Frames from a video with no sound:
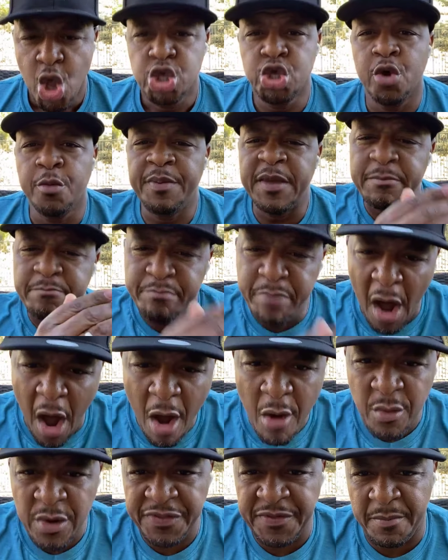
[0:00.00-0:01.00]
You've been
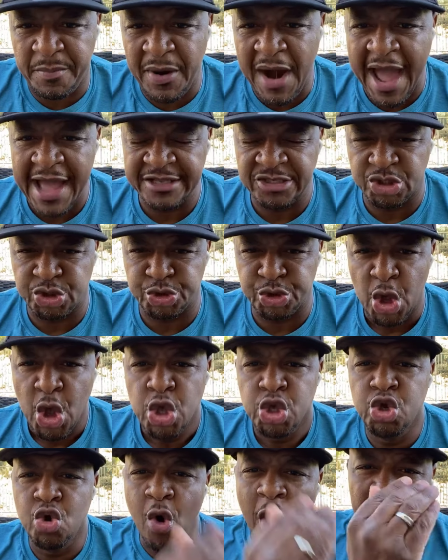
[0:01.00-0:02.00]
bought with a price.
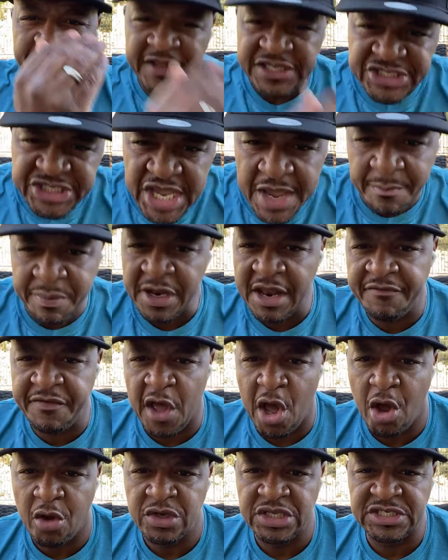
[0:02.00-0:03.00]
You are the temple of the
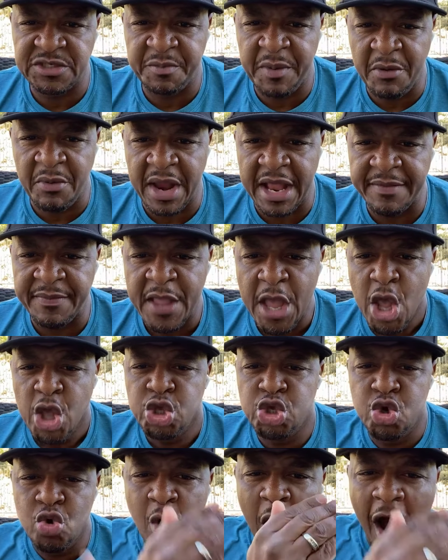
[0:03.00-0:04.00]
Holy Spirit.
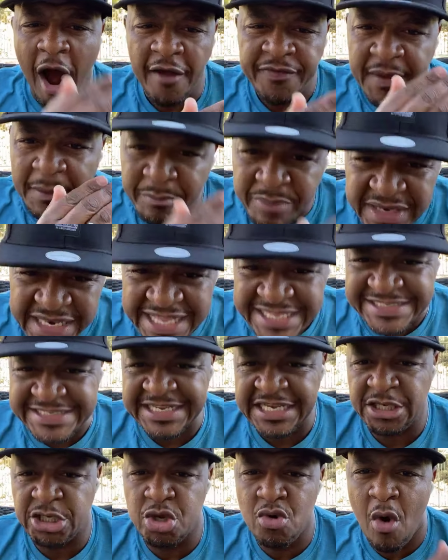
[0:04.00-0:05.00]
You are the
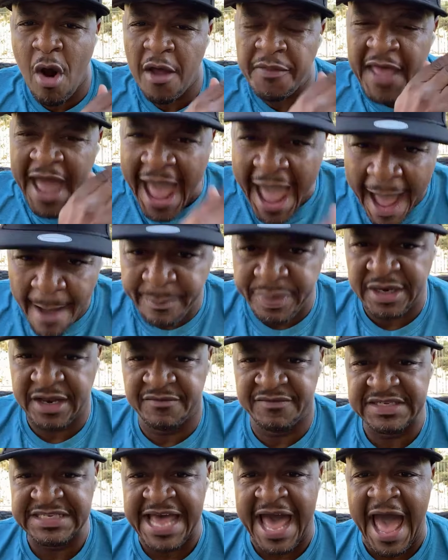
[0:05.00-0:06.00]
blessed. You are the apple
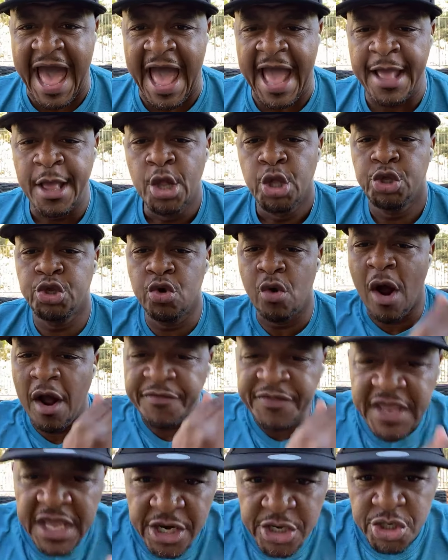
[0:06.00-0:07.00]
of his eye. You are
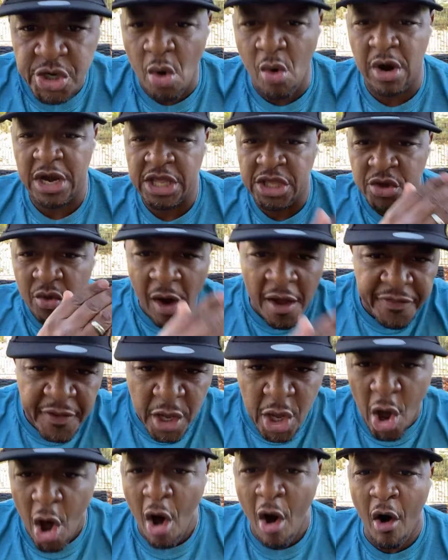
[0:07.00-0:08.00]
the anointed. You are the
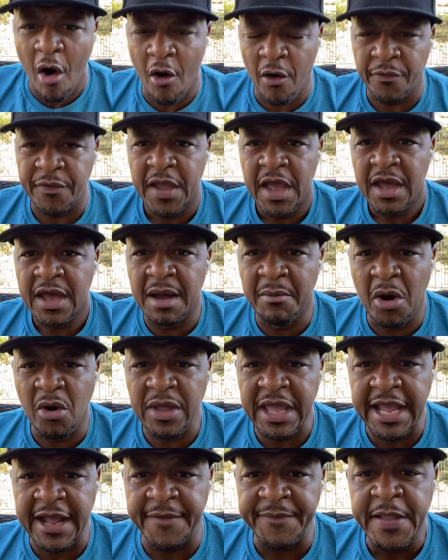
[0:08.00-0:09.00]
called. Come on
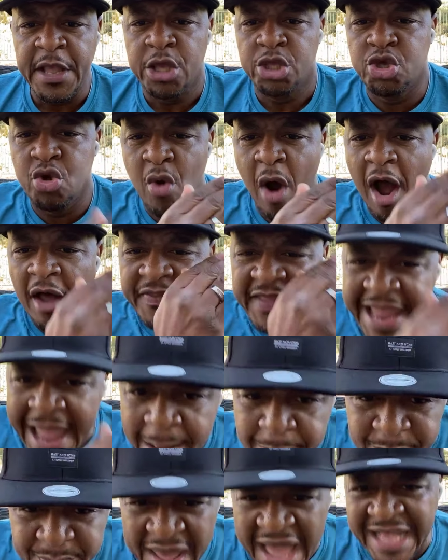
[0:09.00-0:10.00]
here. You are the
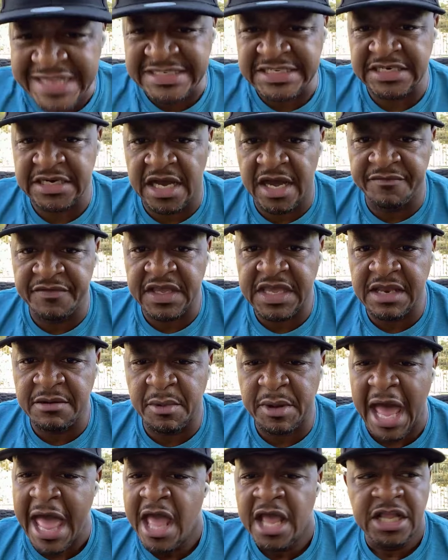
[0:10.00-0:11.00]
ambassador of the
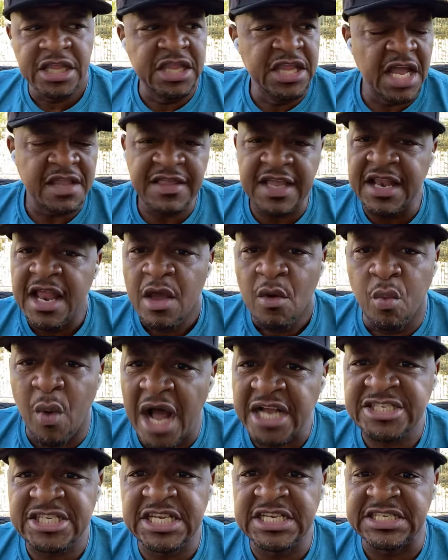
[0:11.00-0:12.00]
kingdom of God. Nothing,
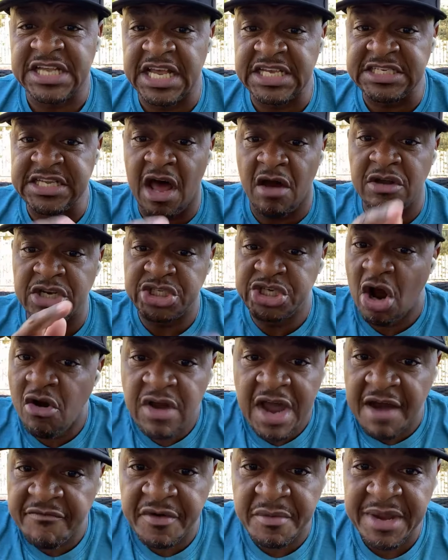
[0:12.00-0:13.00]
watch this. As long as your
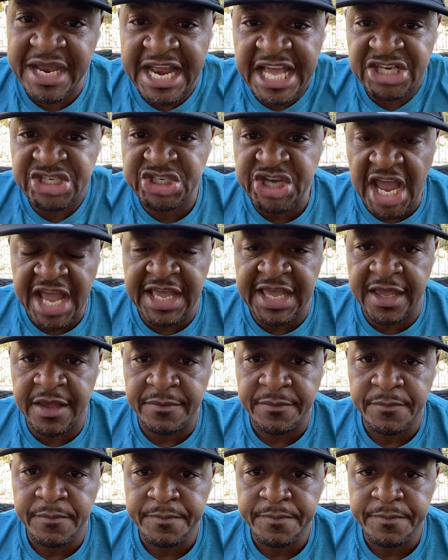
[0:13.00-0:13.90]
government ain't shaky,